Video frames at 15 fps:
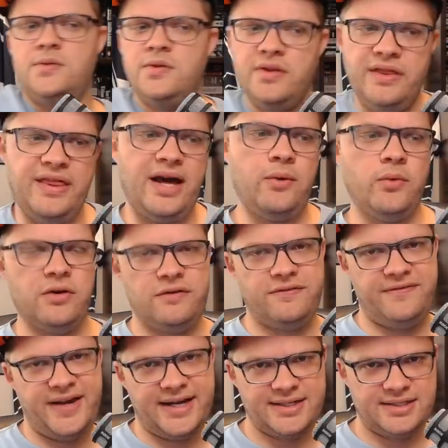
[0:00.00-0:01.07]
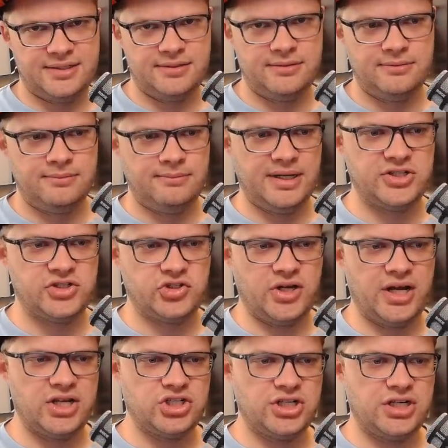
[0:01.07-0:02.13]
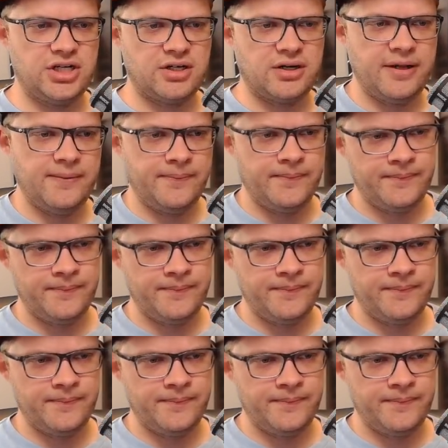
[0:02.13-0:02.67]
That would affect my strategy here, right?